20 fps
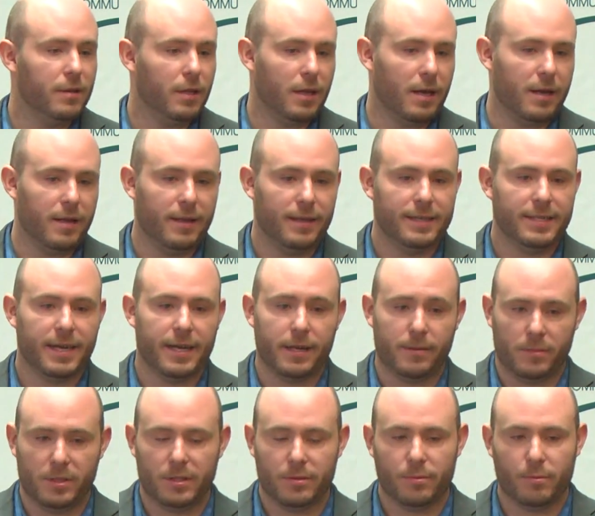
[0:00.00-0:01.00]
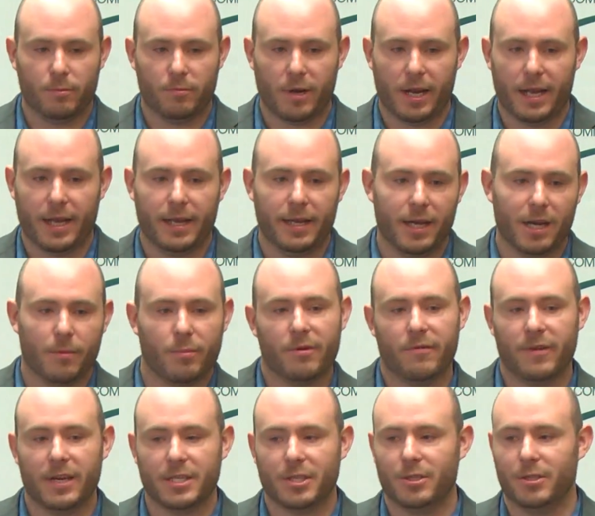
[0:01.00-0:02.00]
A lot of the times running a young
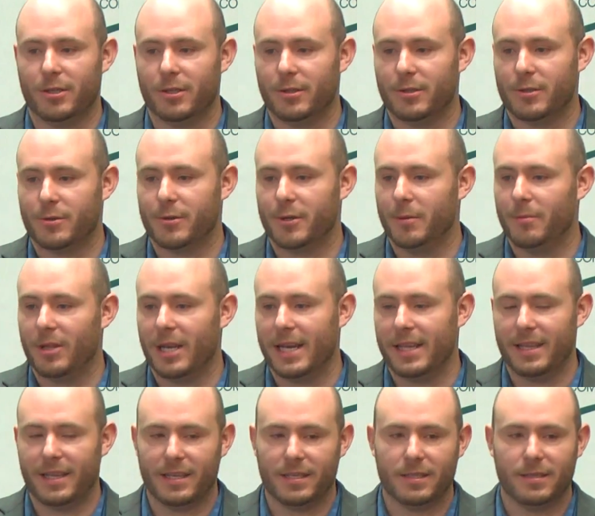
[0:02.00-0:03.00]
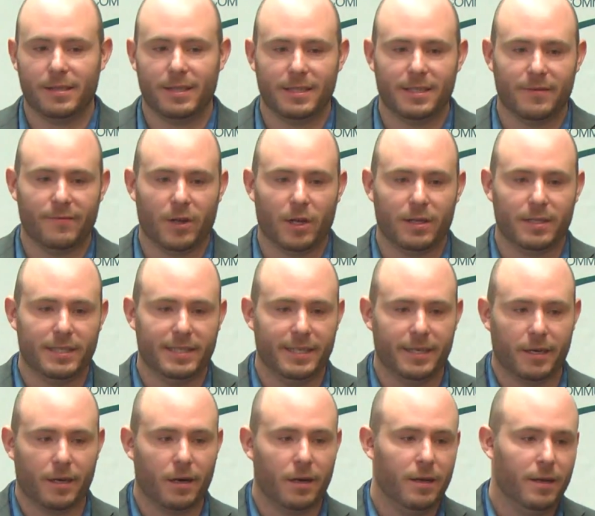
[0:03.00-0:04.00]
professionals group like this that's a
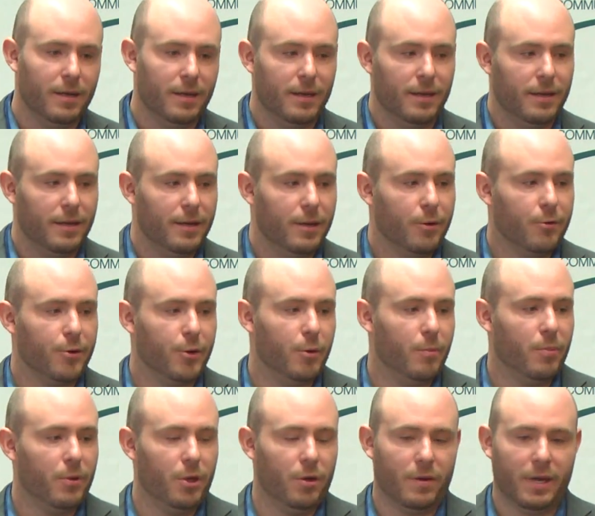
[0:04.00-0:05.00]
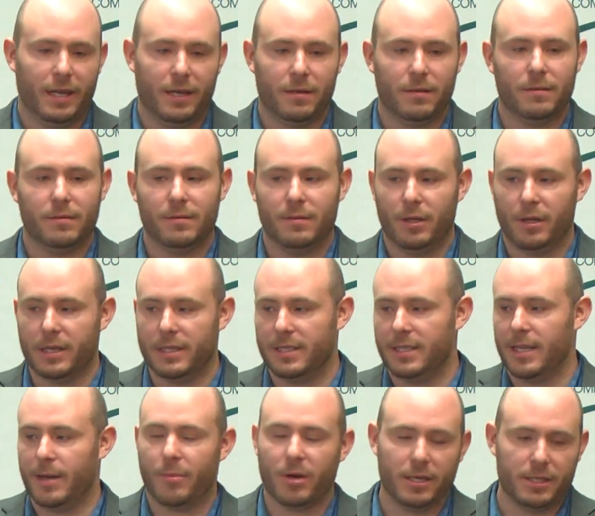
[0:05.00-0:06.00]
volunteer group, you can, you can
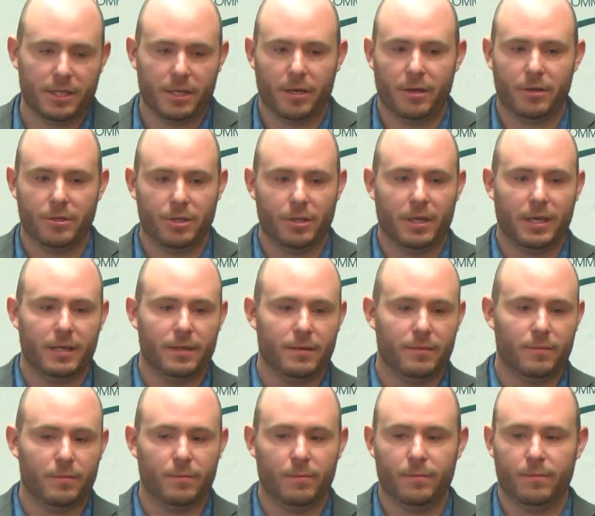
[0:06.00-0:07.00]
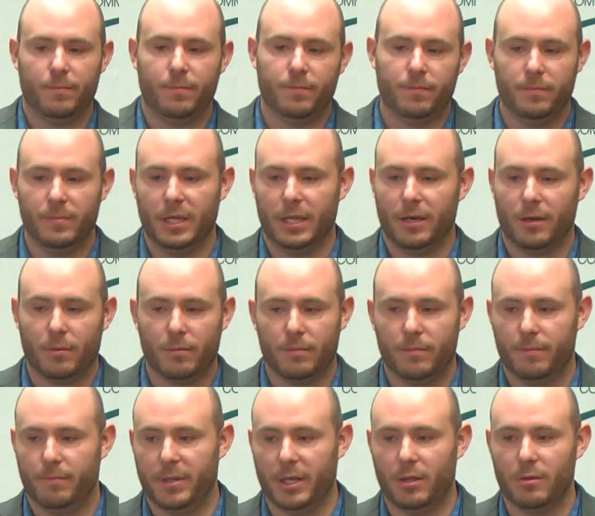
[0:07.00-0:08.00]
step on toes, you can you know,
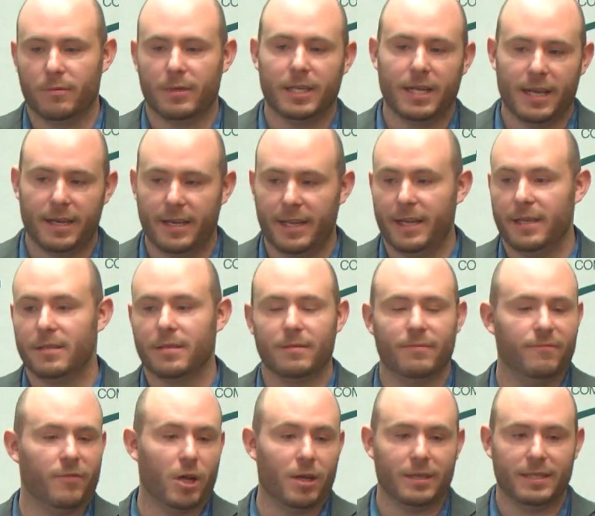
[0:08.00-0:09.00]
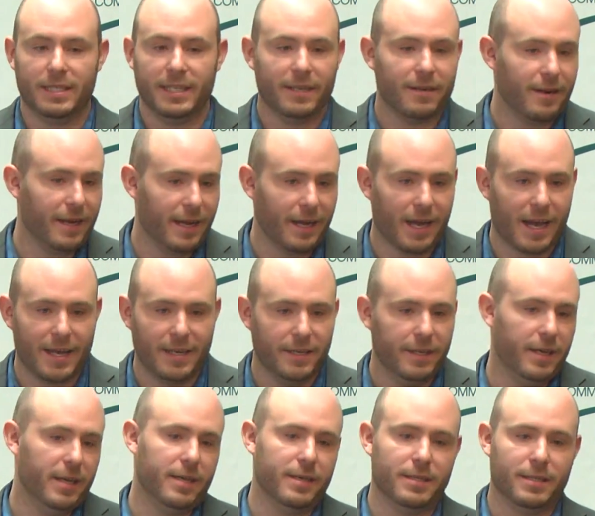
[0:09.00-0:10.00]
build redundant volunteering
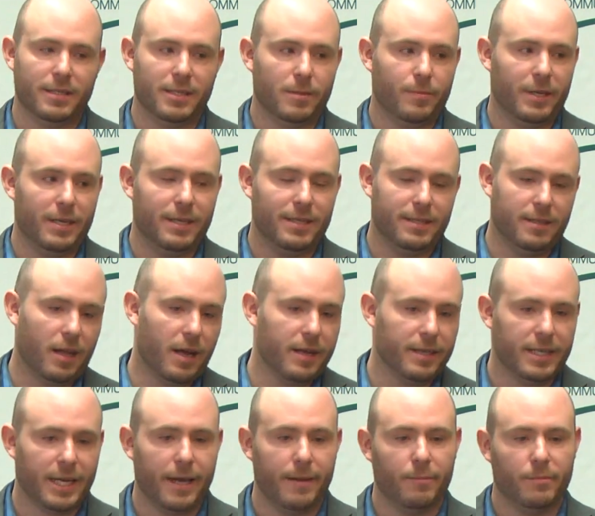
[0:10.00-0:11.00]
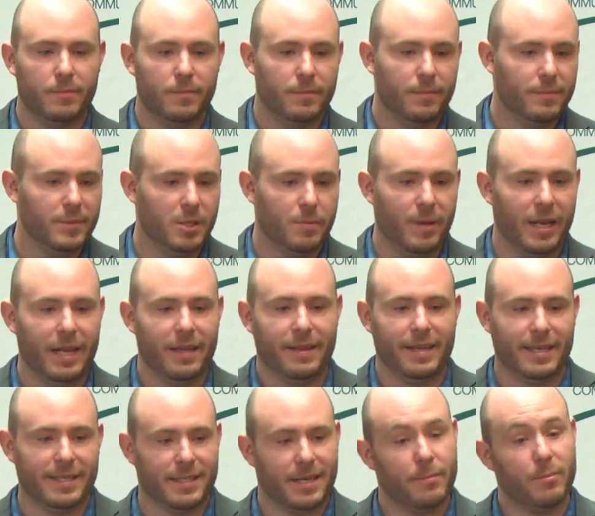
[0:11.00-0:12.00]
ideas and spend a lot of time spinning
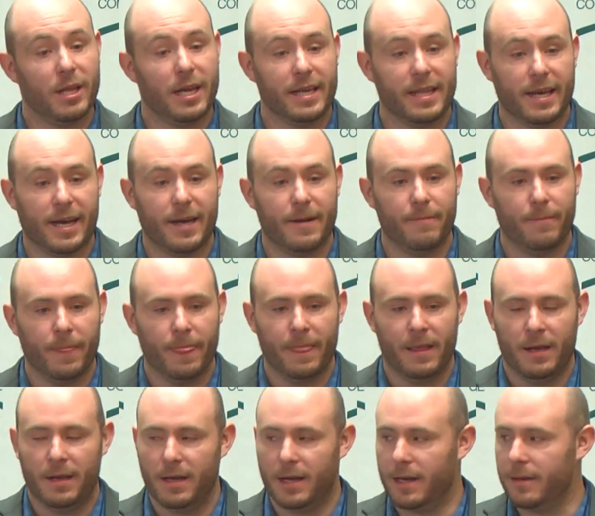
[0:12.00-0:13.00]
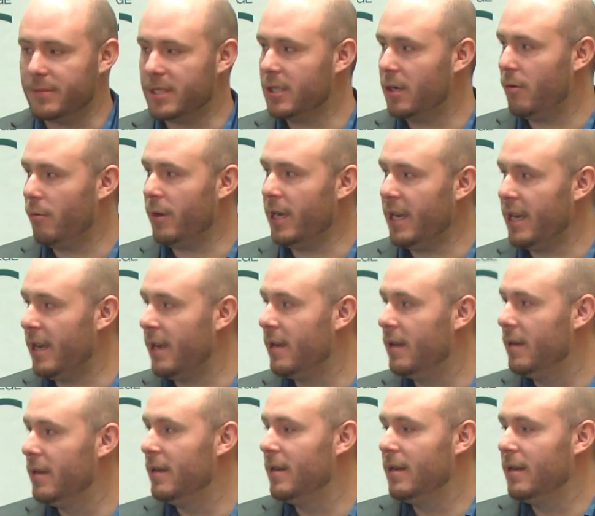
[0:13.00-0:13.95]
things up like that. Um, so we,